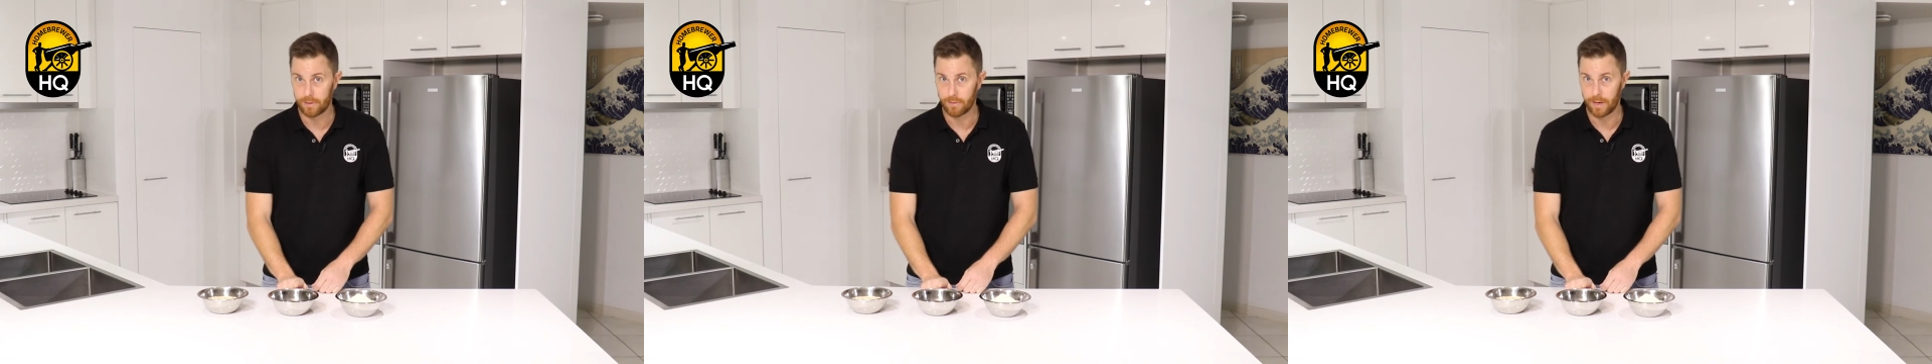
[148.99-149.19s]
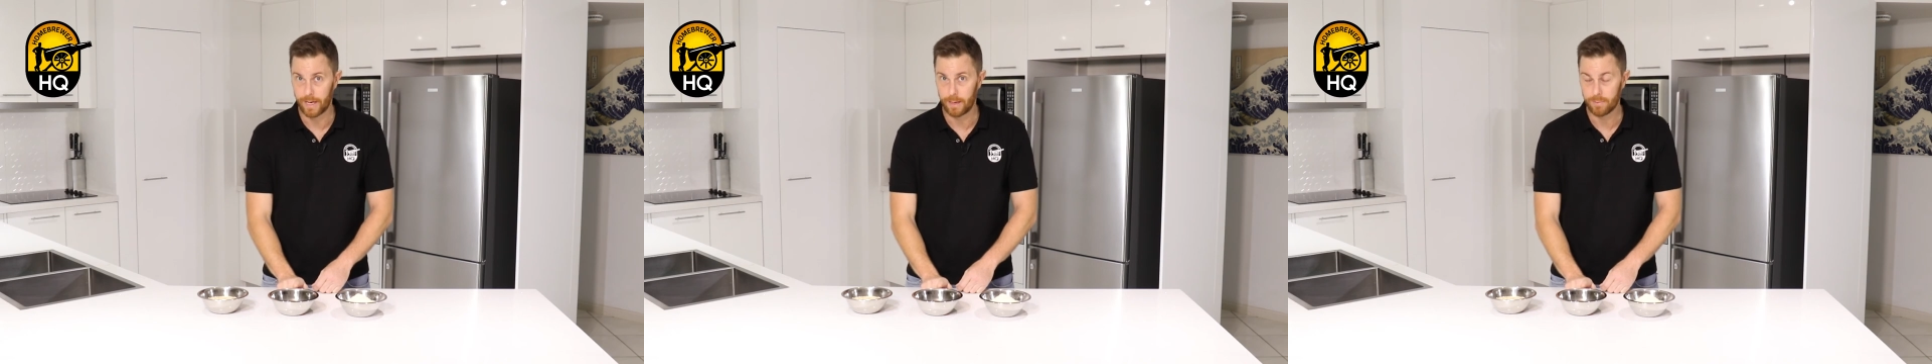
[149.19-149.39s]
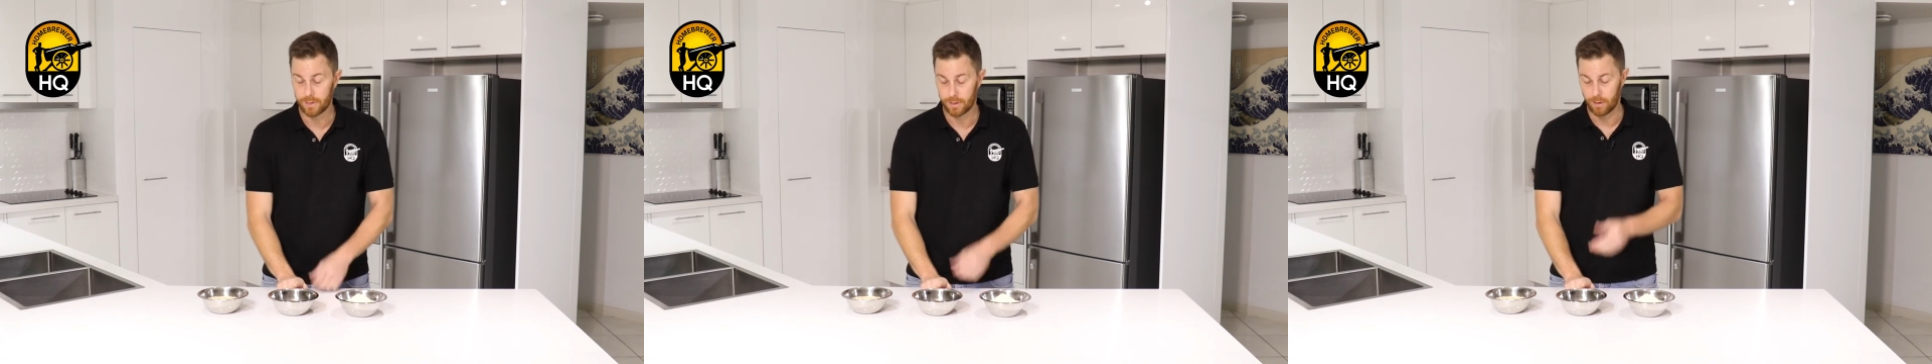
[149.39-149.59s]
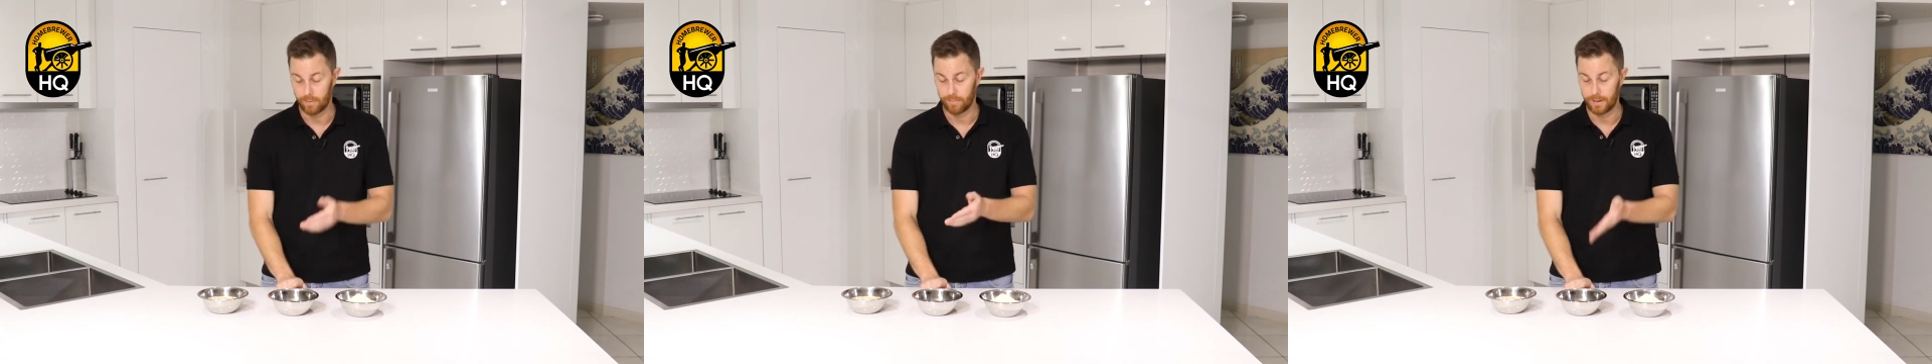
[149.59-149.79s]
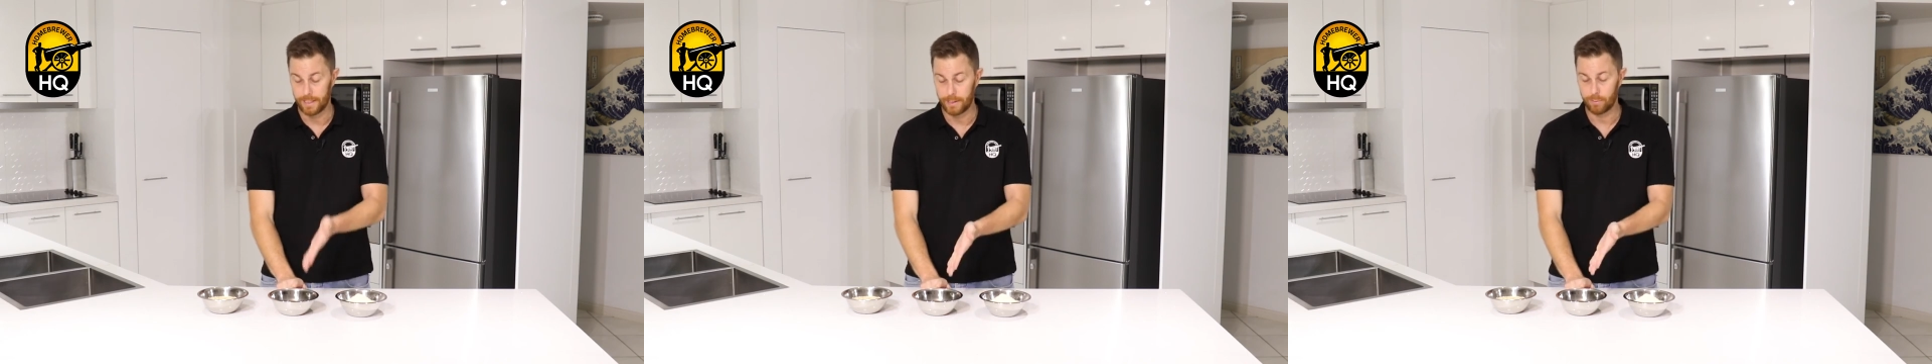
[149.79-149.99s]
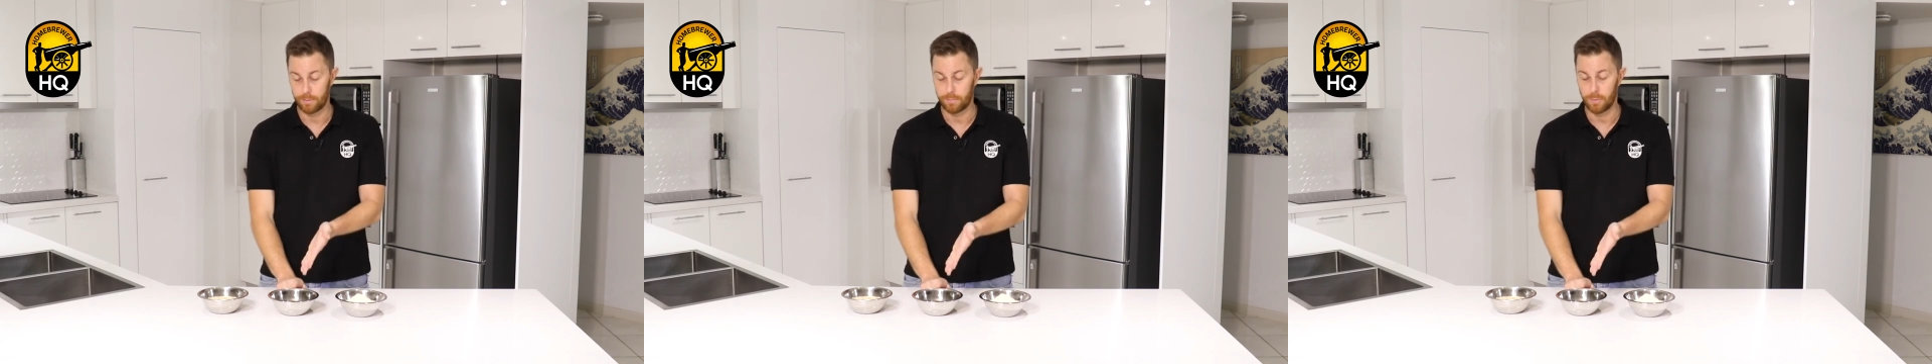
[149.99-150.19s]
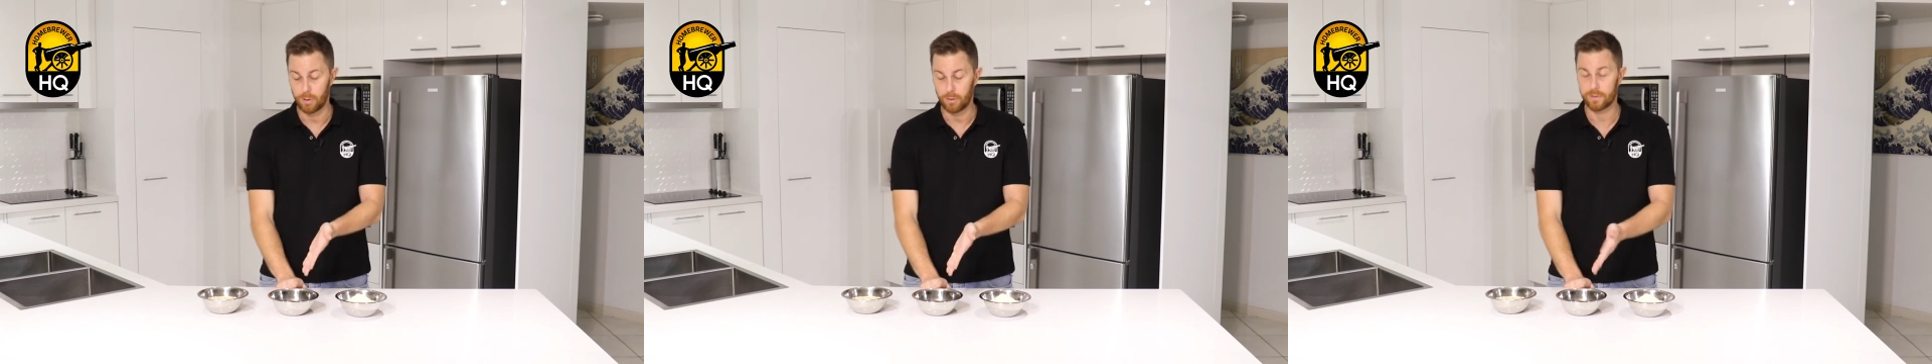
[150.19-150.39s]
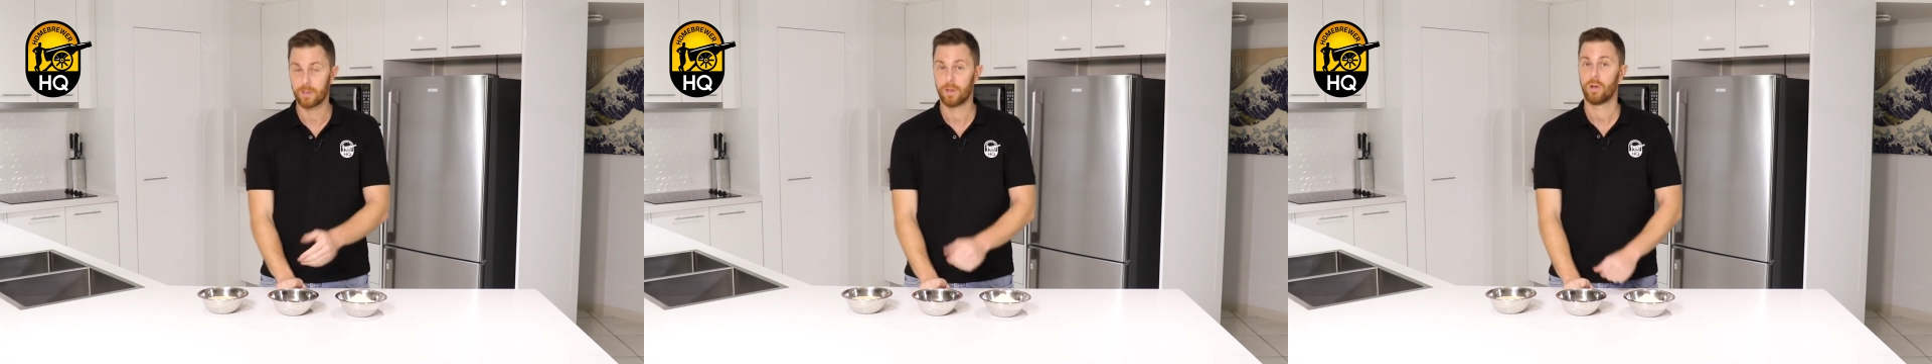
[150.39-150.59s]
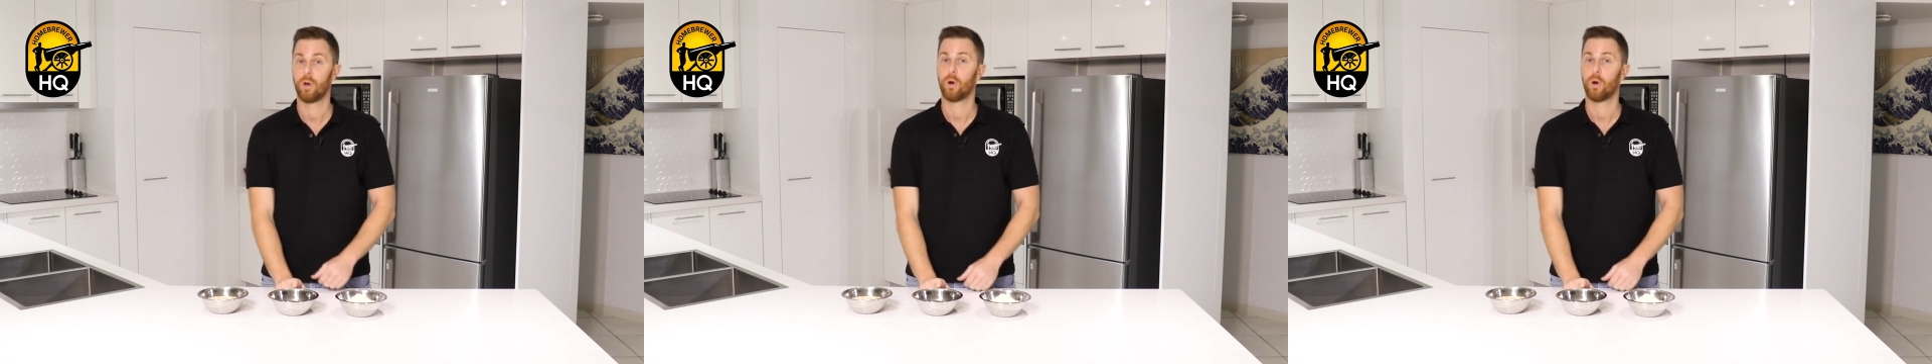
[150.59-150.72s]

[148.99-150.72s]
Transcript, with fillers: grams of liquid malt